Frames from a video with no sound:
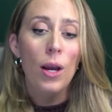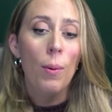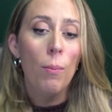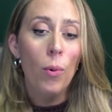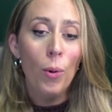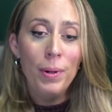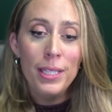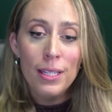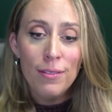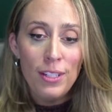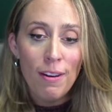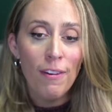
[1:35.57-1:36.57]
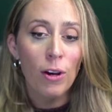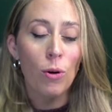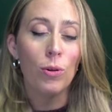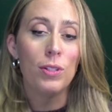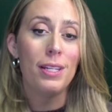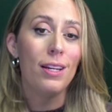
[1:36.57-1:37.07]
moments of
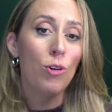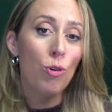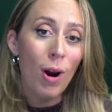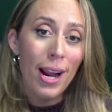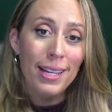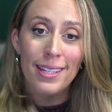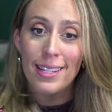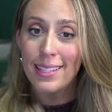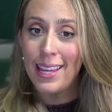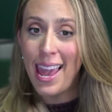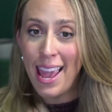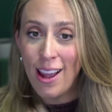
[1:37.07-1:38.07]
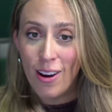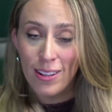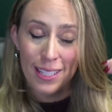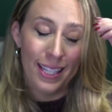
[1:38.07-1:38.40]
difficulty, crisis, chaos.